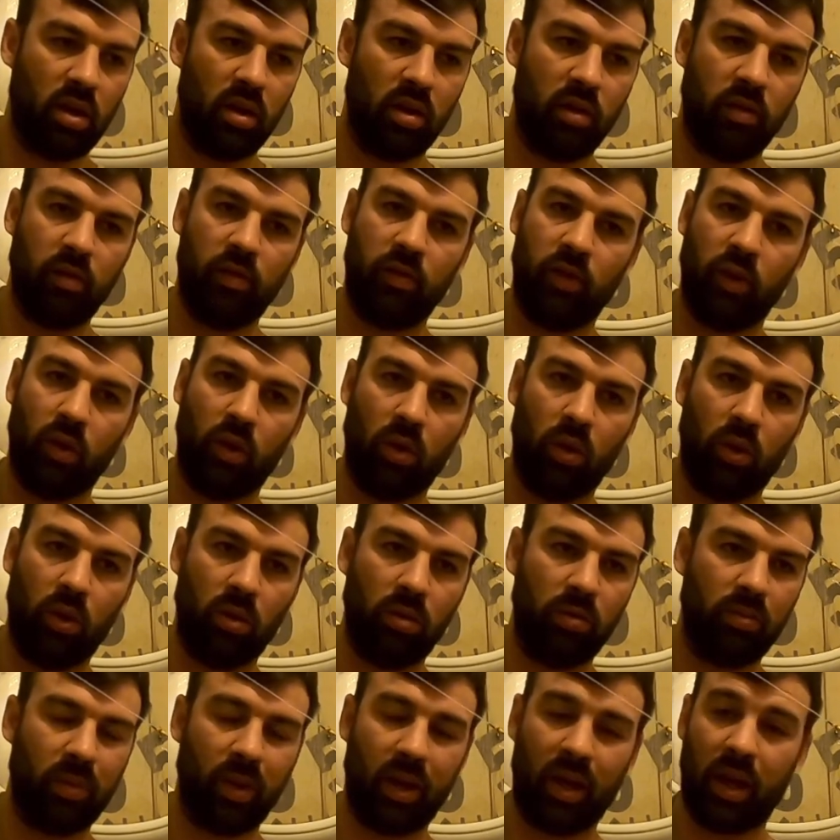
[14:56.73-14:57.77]
for,
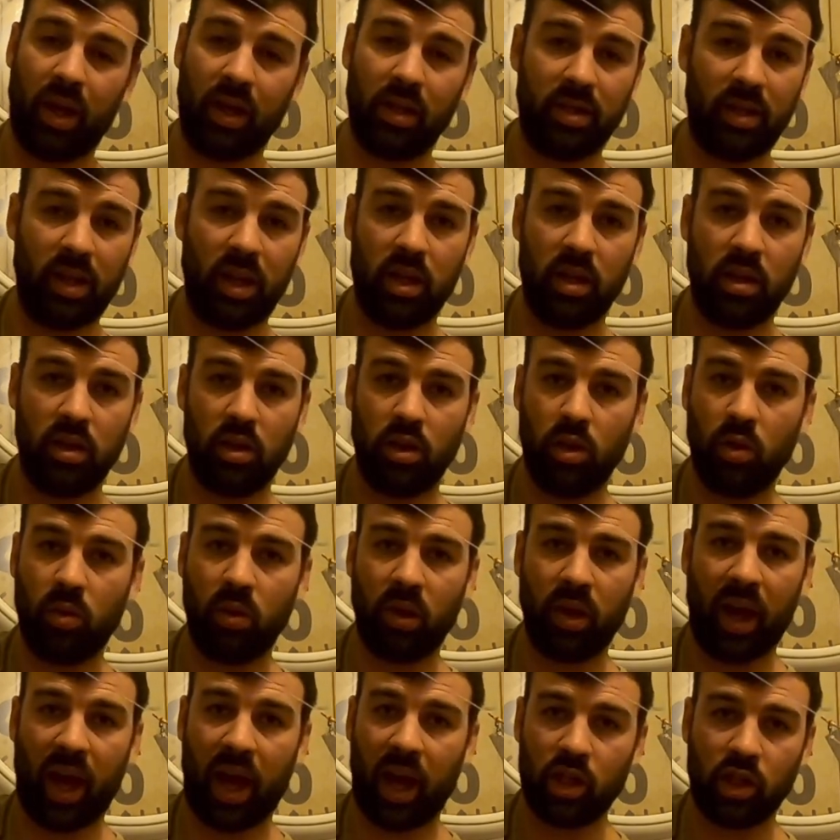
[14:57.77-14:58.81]
I say, you can
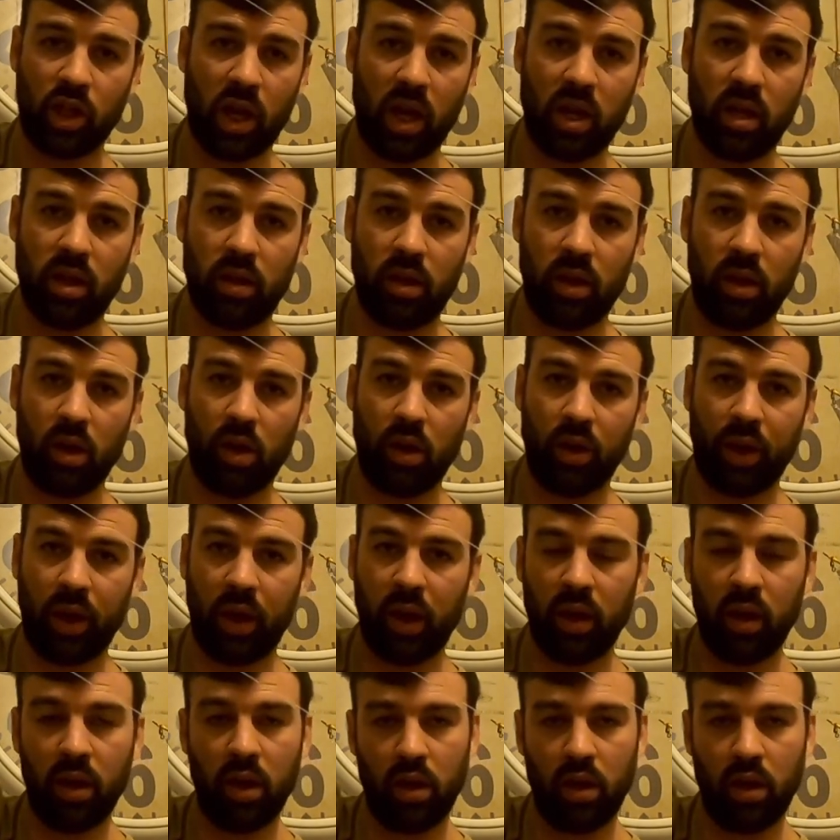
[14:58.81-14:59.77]
catch anything on it.